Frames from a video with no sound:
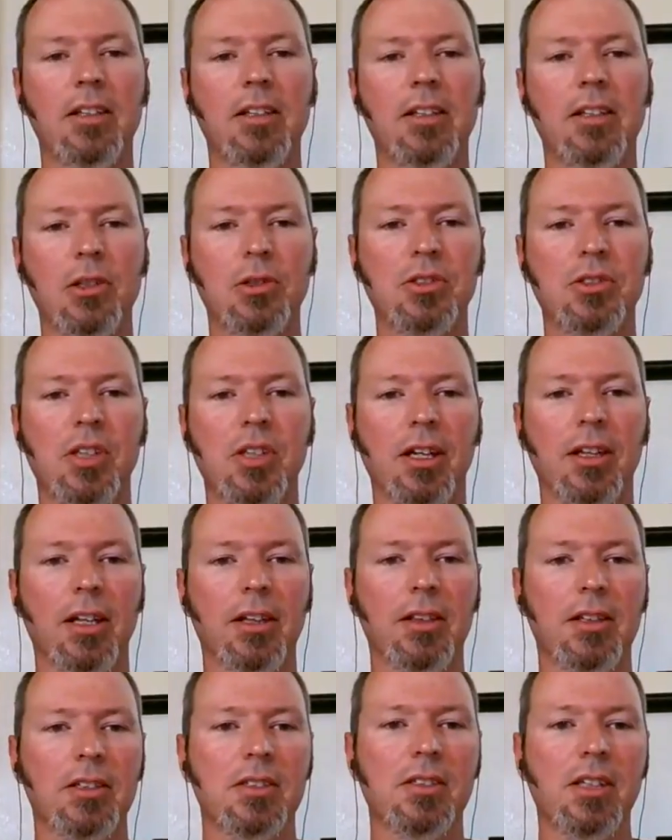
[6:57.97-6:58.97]
that you say that
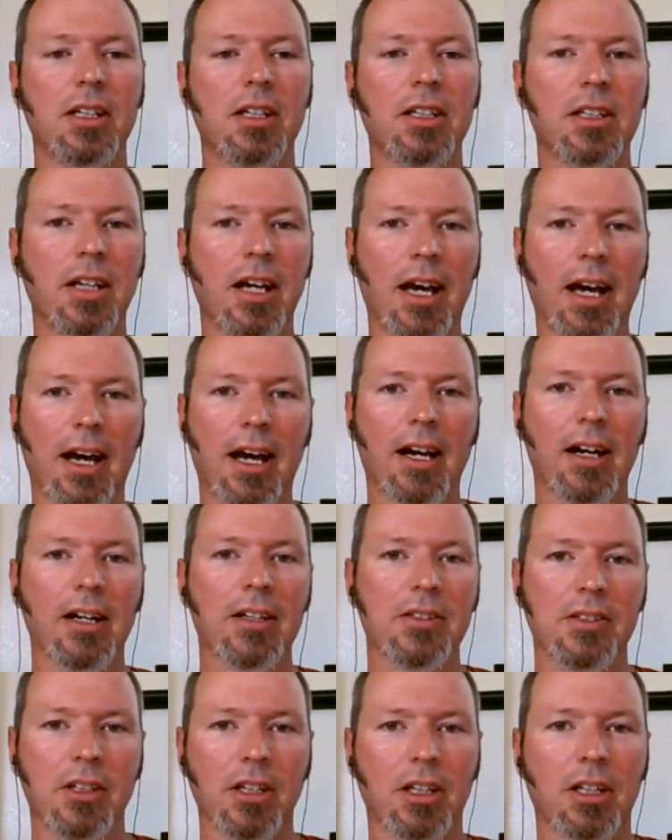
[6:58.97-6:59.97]
the setting as
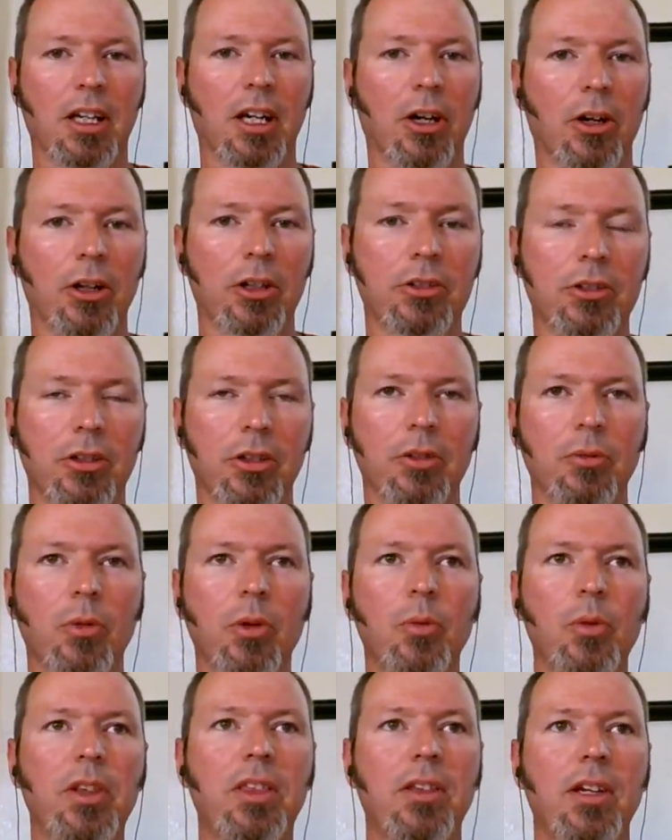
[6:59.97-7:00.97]
a character. And when
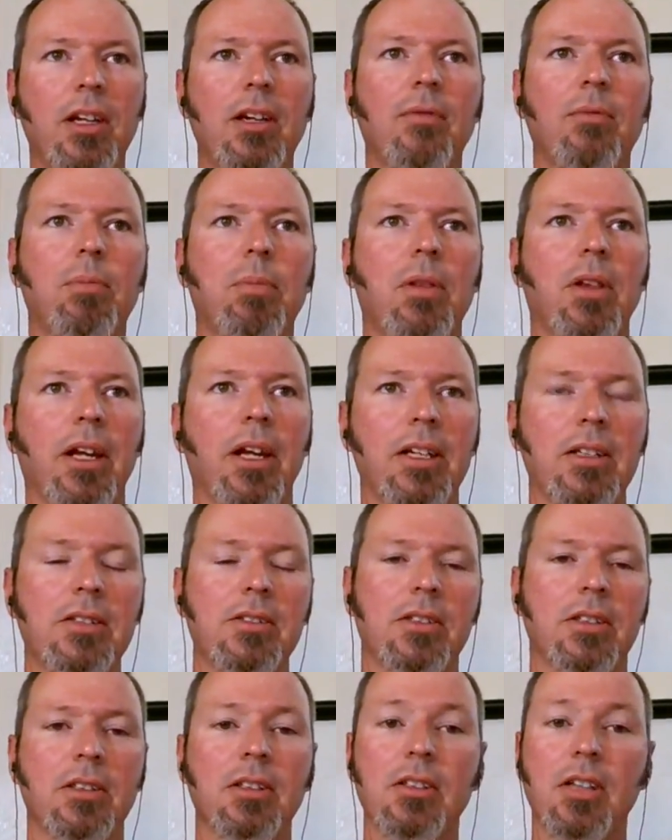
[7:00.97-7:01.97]
we think of
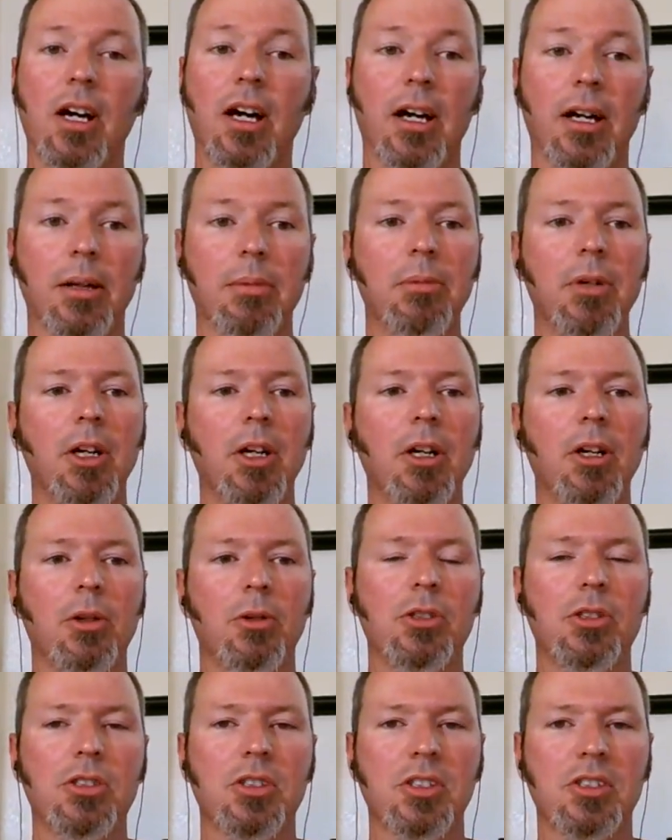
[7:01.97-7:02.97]
place and time,
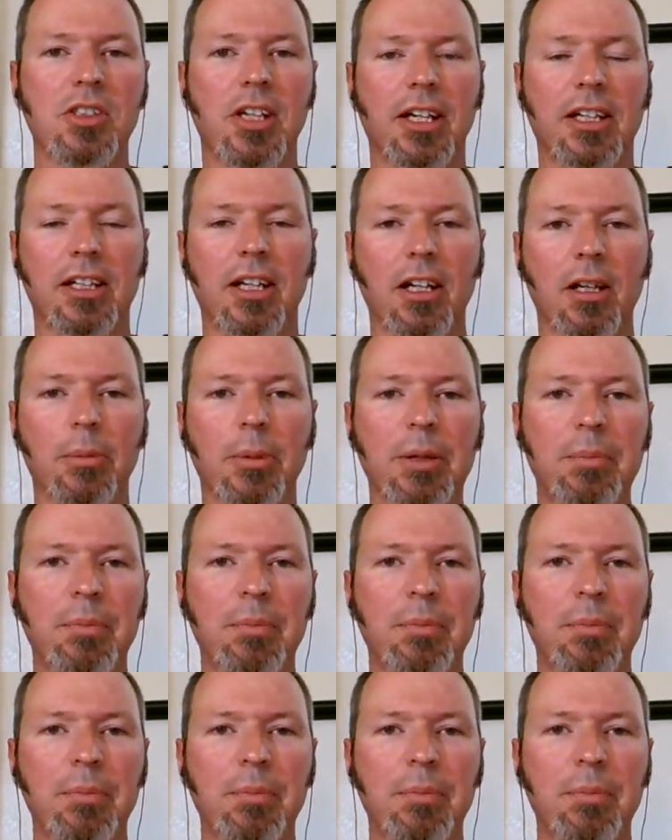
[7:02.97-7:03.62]
which is the second element,